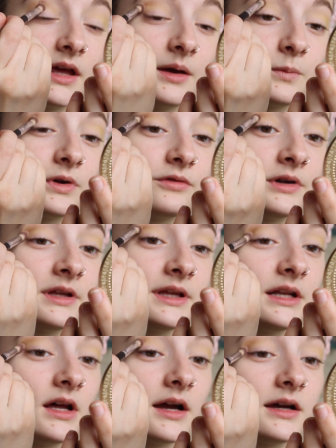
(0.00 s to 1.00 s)
And we're
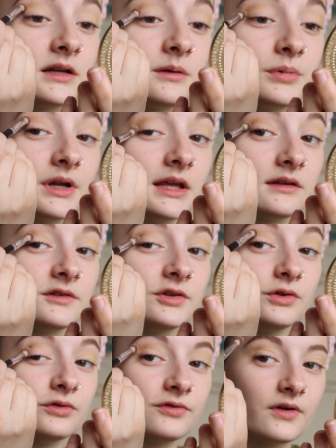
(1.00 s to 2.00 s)
really not going to bring it
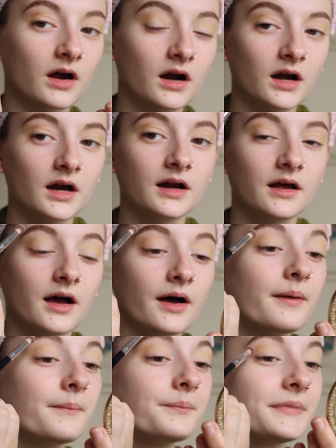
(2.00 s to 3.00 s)
too far
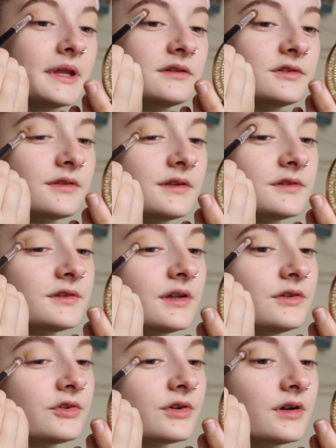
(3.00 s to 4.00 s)
into the
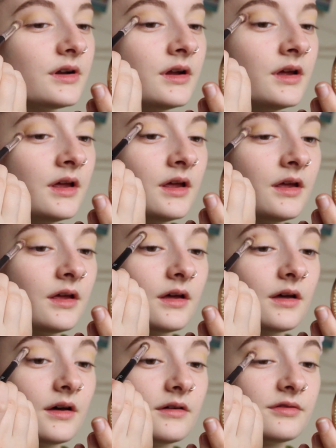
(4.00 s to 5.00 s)
center
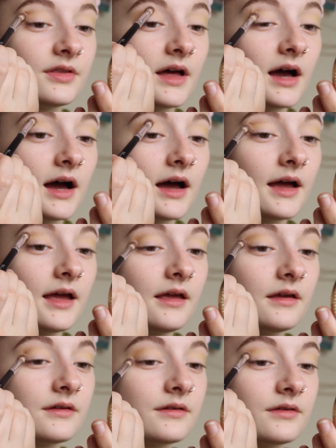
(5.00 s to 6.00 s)
of the eye.